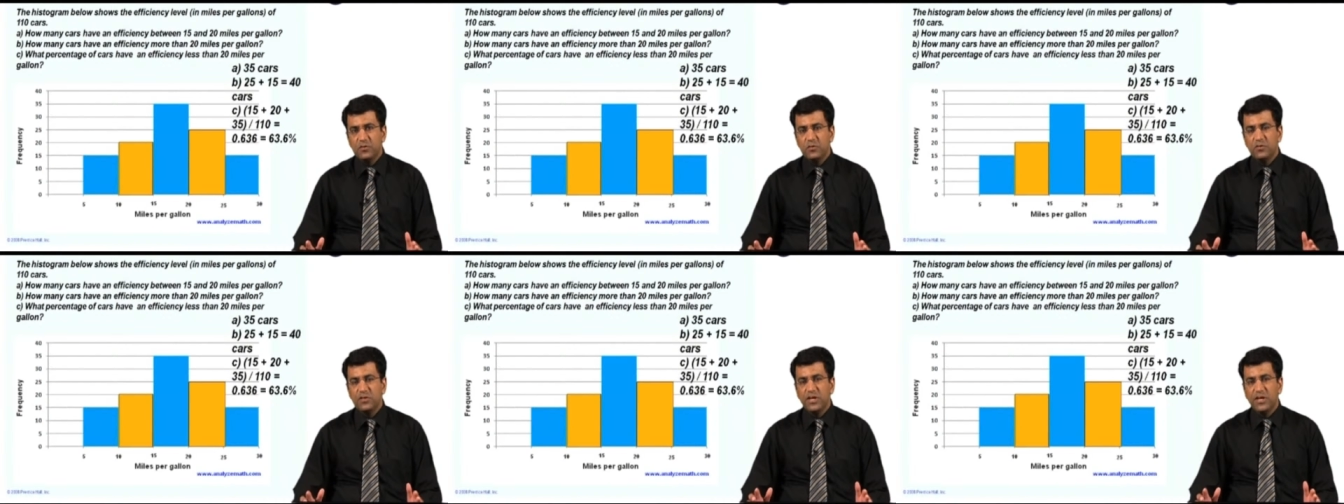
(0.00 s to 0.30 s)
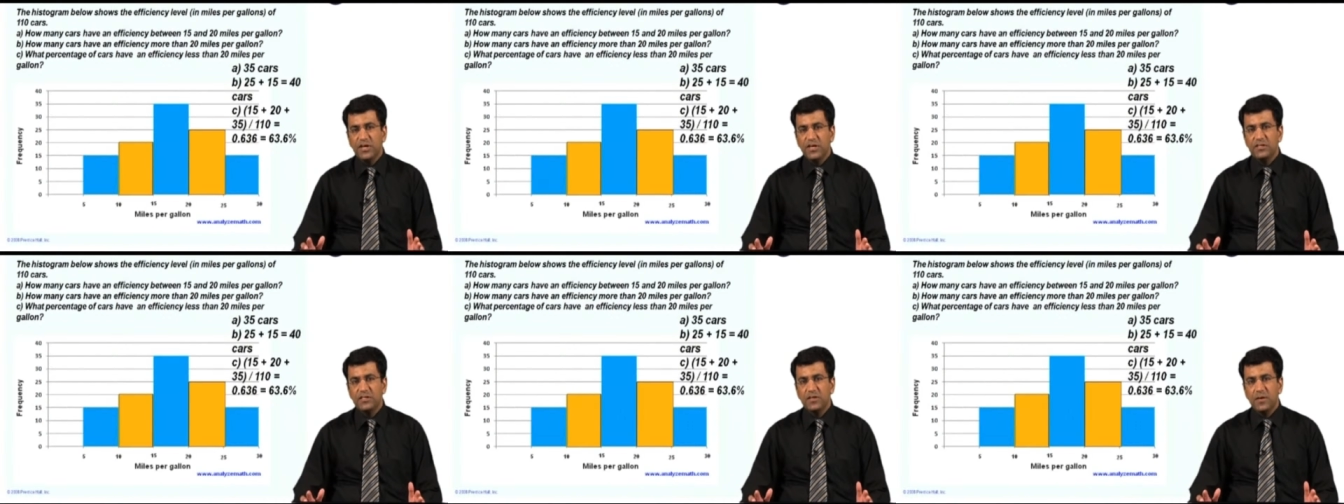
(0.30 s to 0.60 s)
to
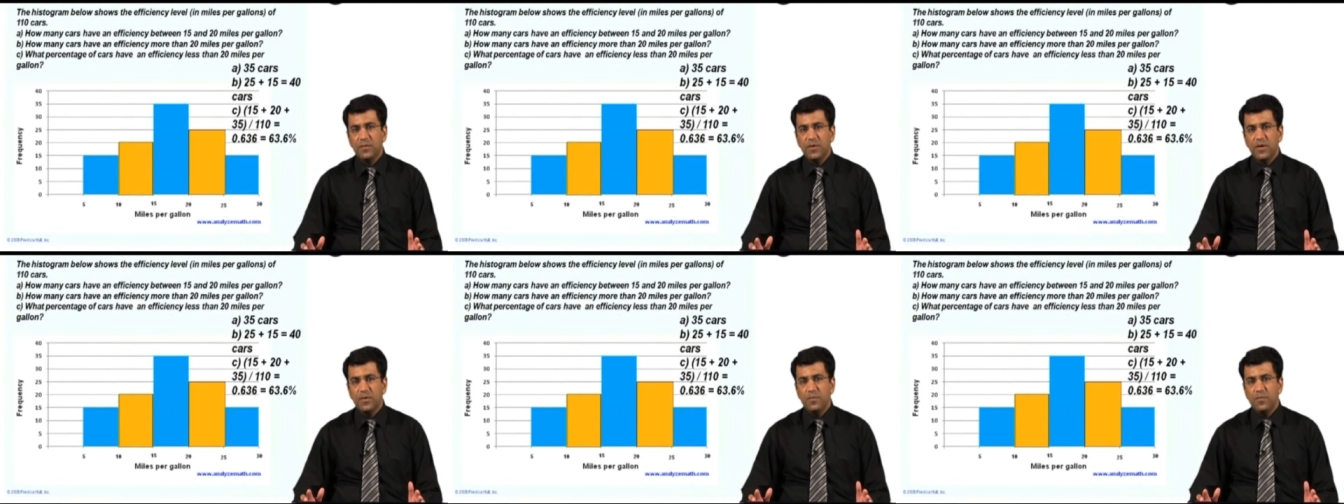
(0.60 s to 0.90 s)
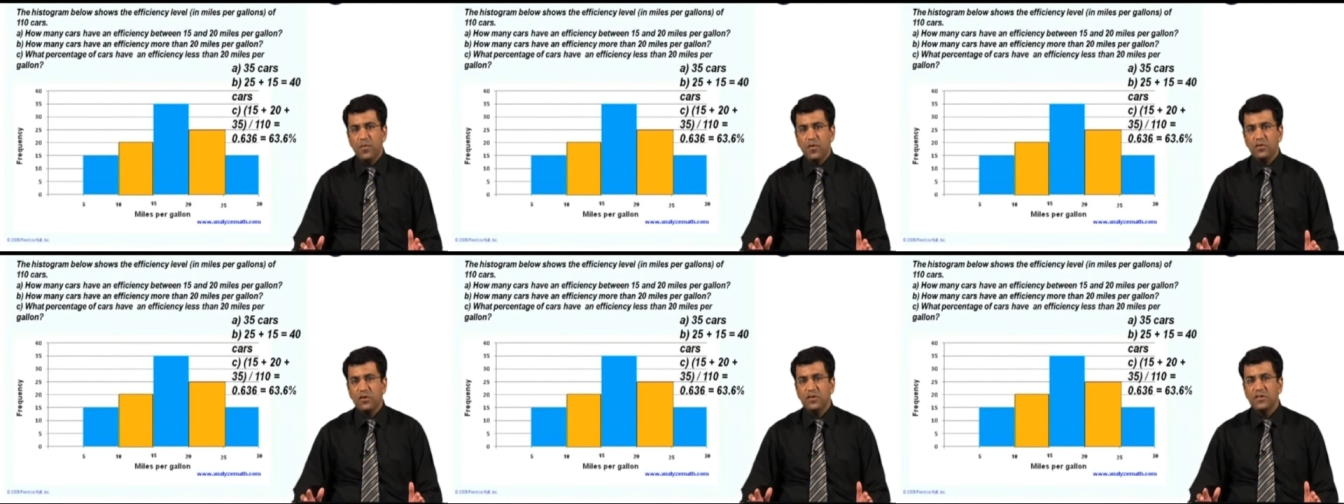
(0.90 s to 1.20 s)
take some
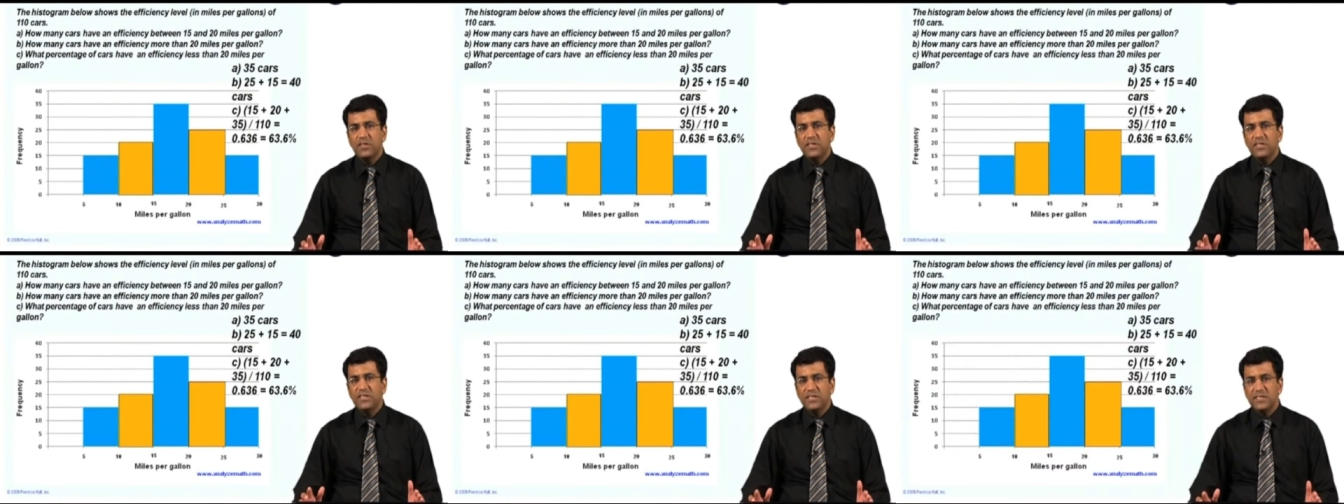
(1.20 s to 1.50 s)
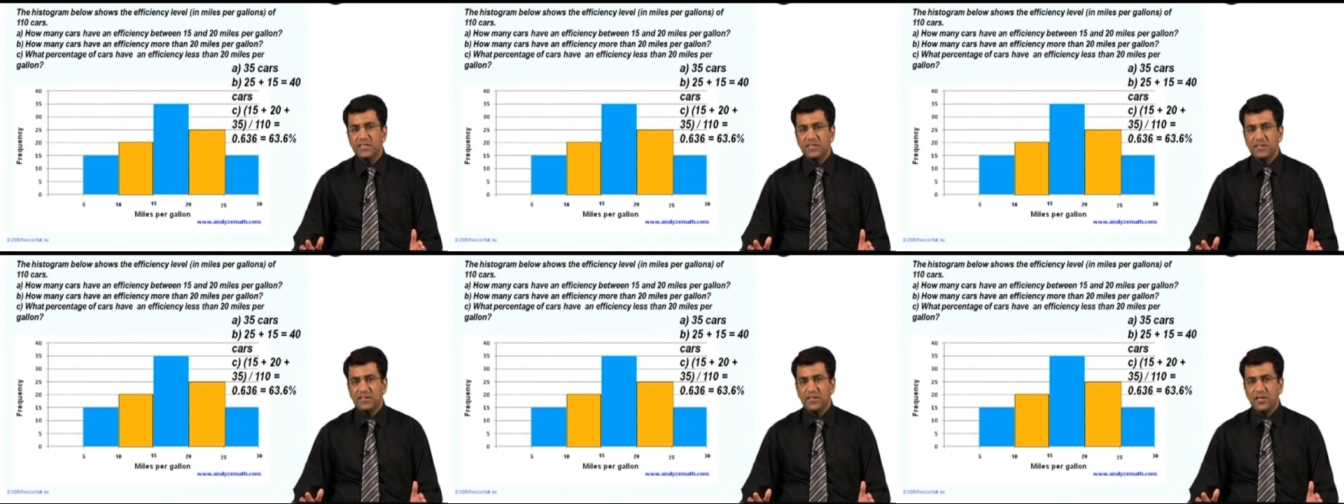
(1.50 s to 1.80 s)
important
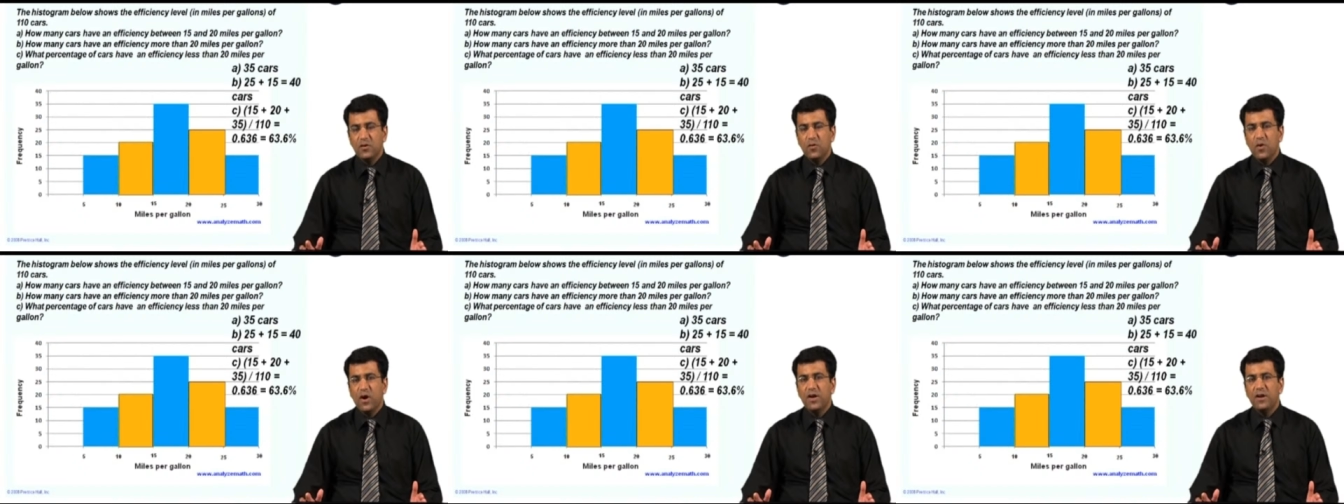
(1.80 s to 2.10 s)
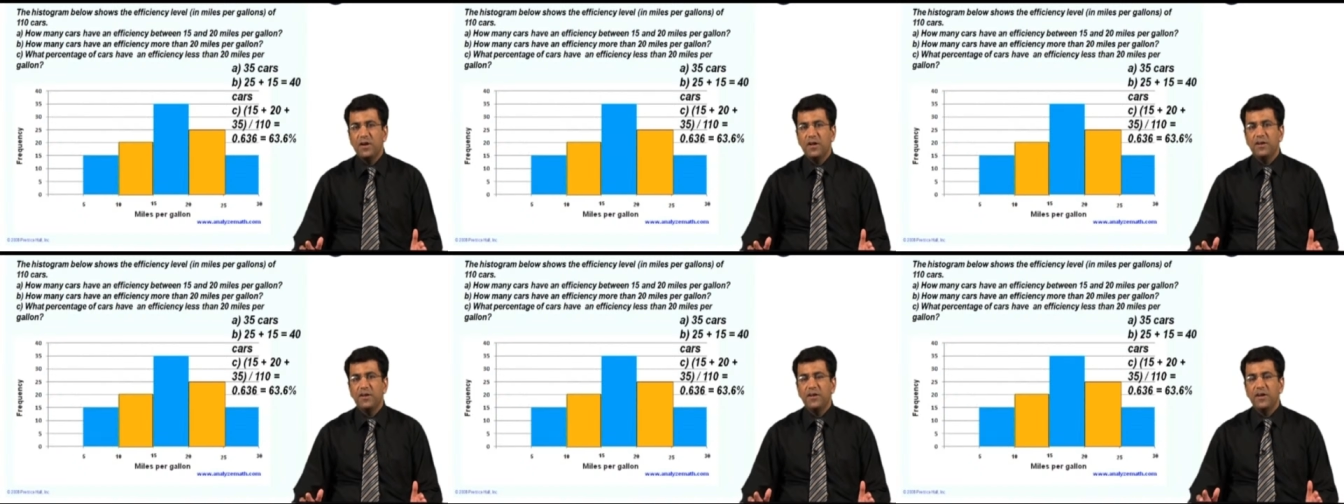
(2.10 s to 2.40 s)
decisions
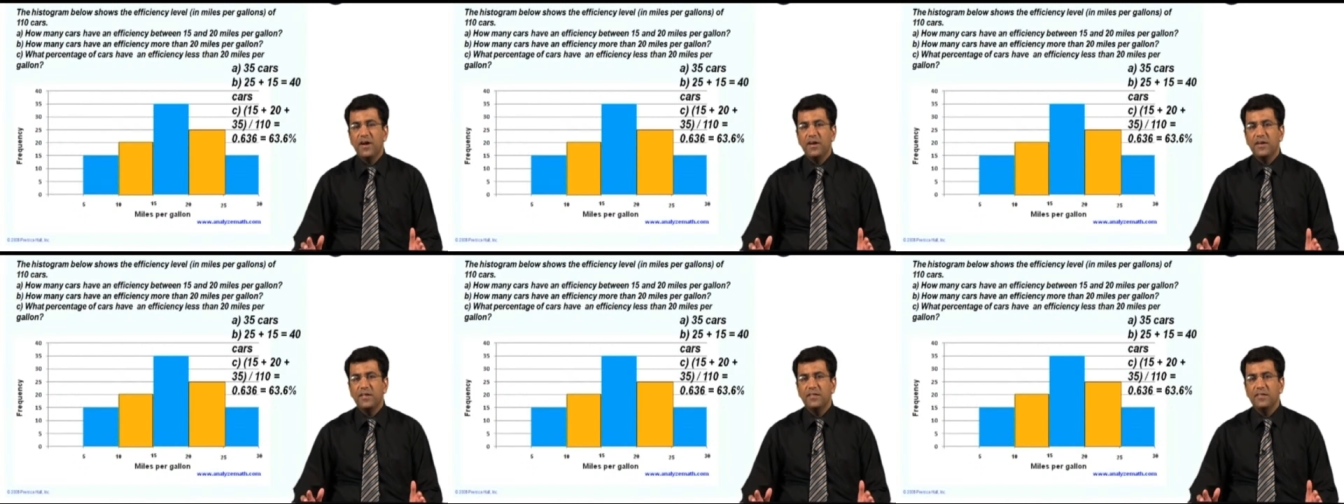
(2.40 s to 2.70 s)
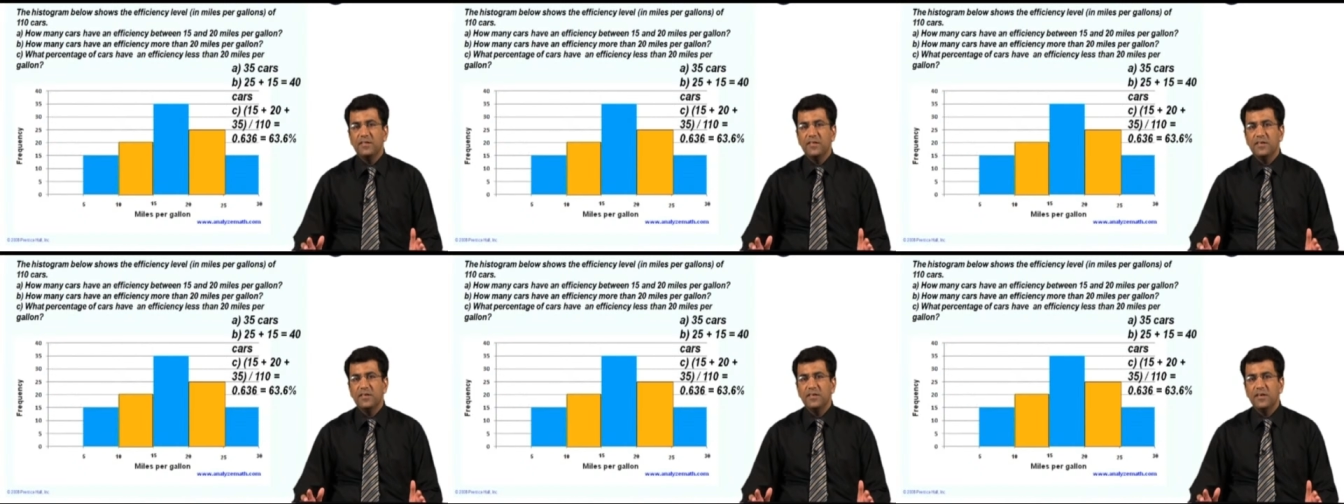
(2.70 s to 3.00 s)

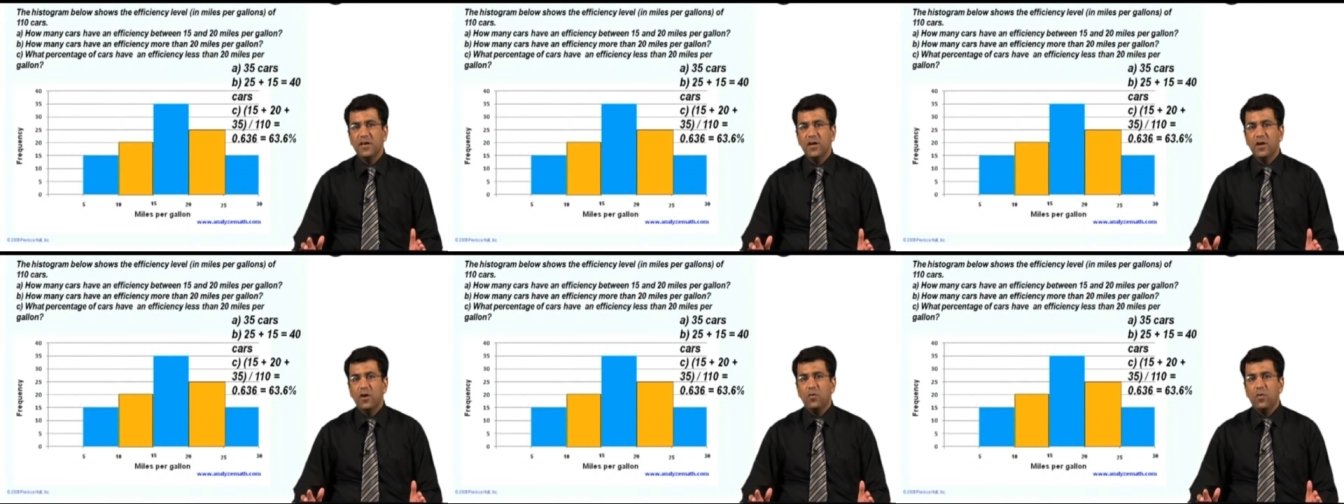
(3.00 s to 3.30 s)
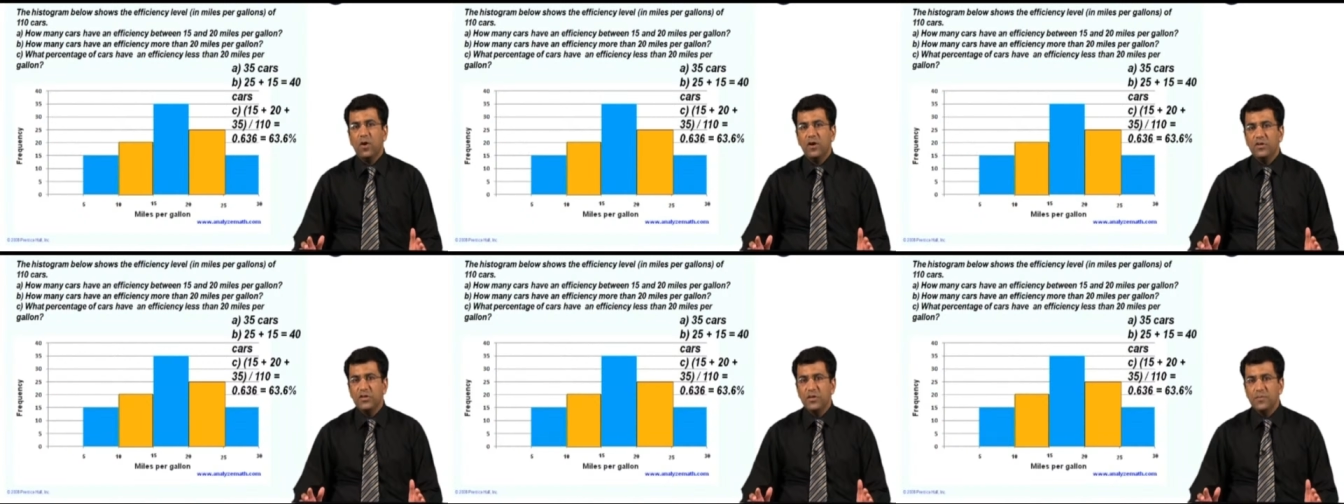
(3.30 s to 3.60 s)
regarding the
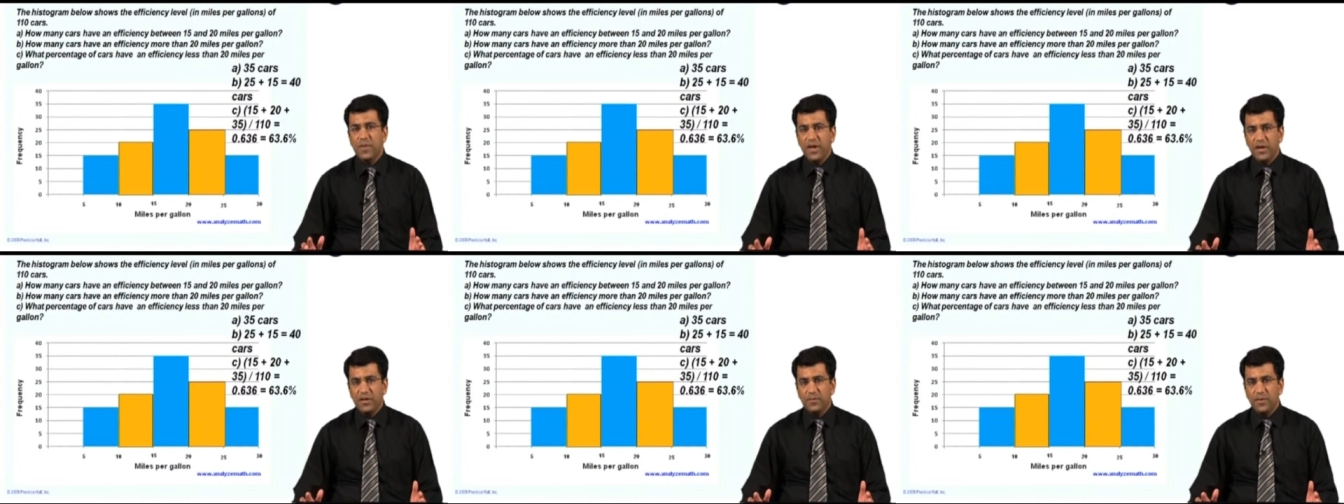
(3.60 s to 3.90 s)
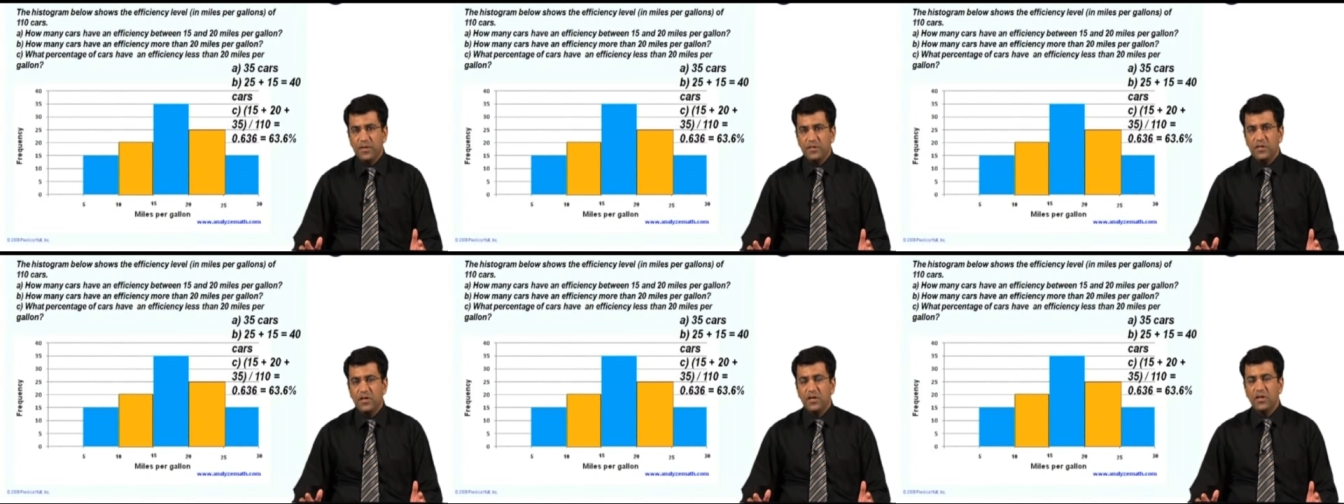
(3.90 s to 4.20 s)
quality
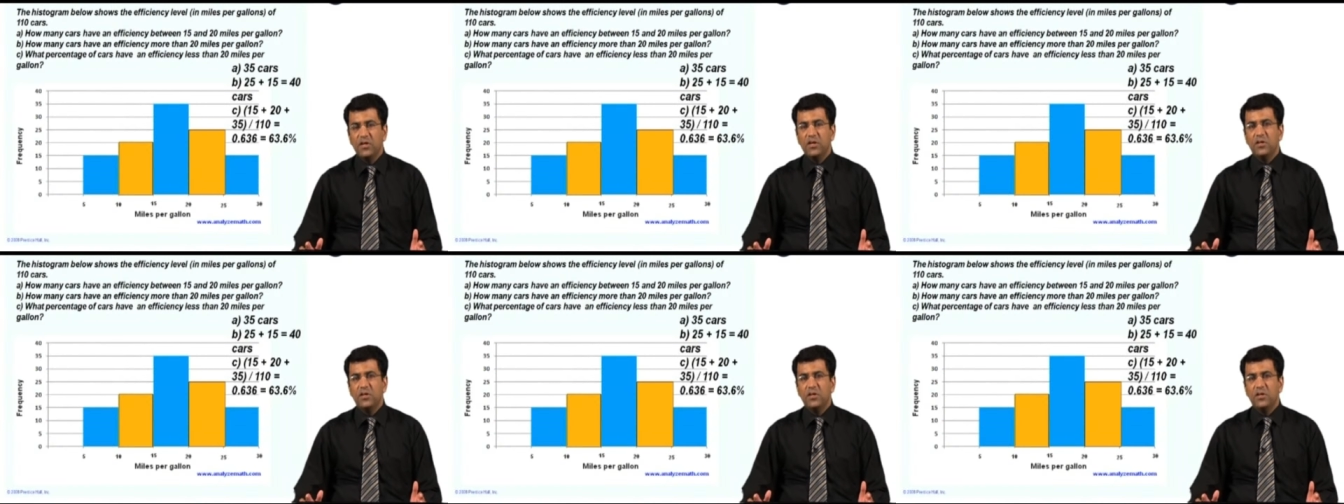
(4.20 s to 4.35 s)
management.